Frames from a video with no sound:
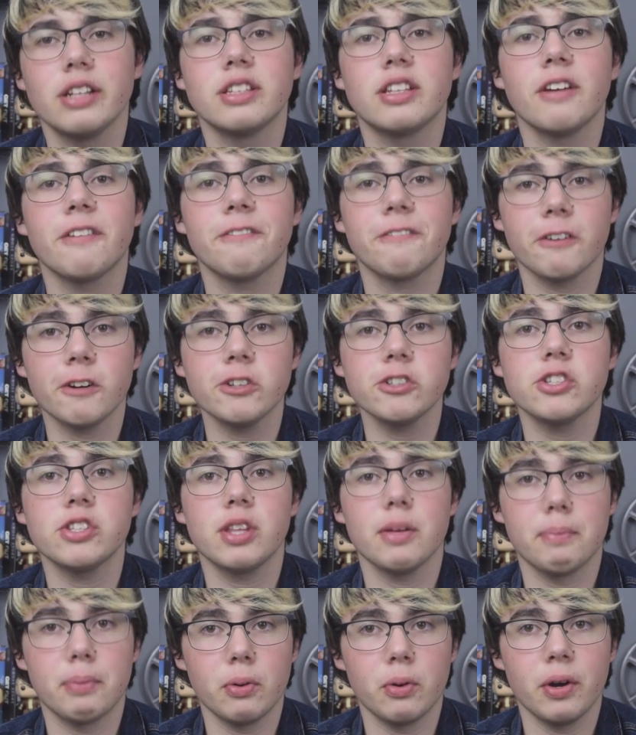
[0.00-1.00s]
The first,
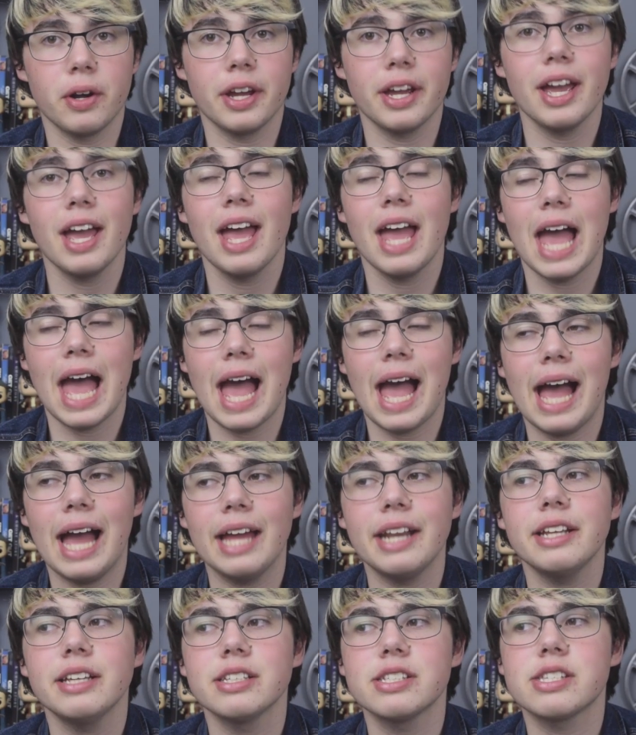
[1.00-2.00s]
The Boy,
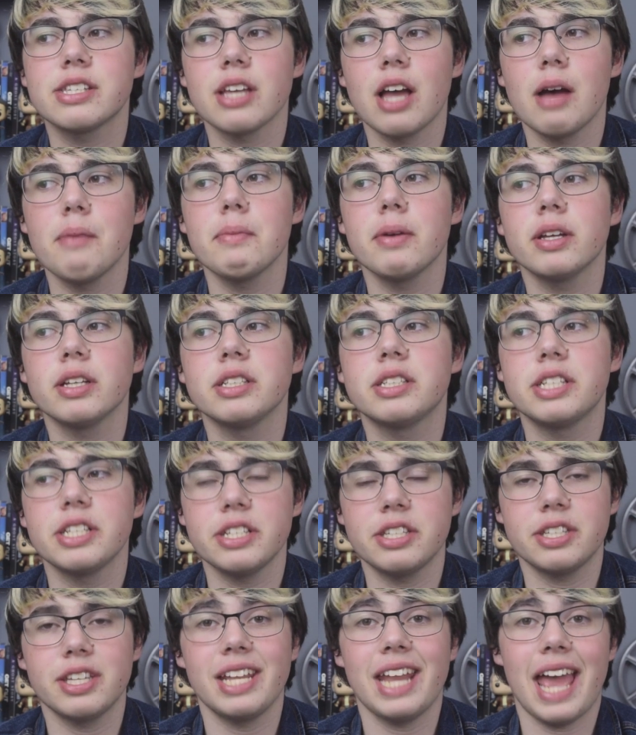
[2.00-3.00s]
had some
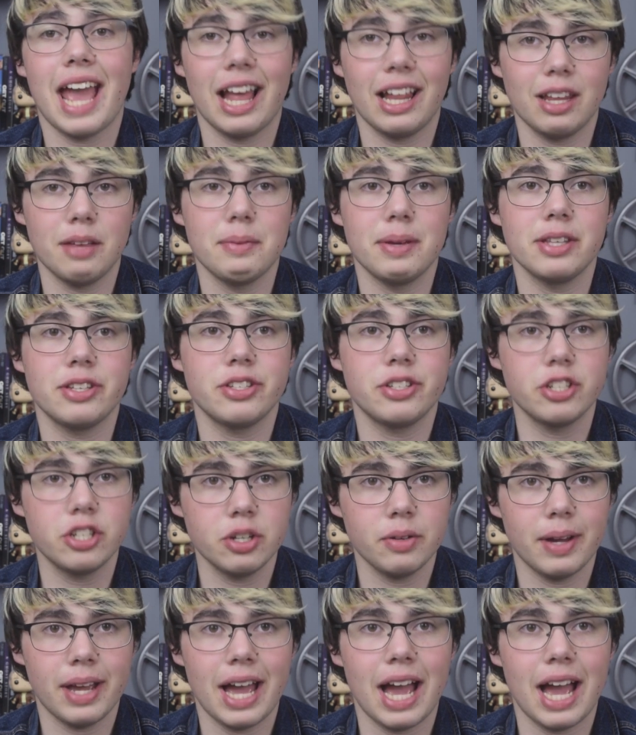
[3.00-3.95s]
decent elements to it.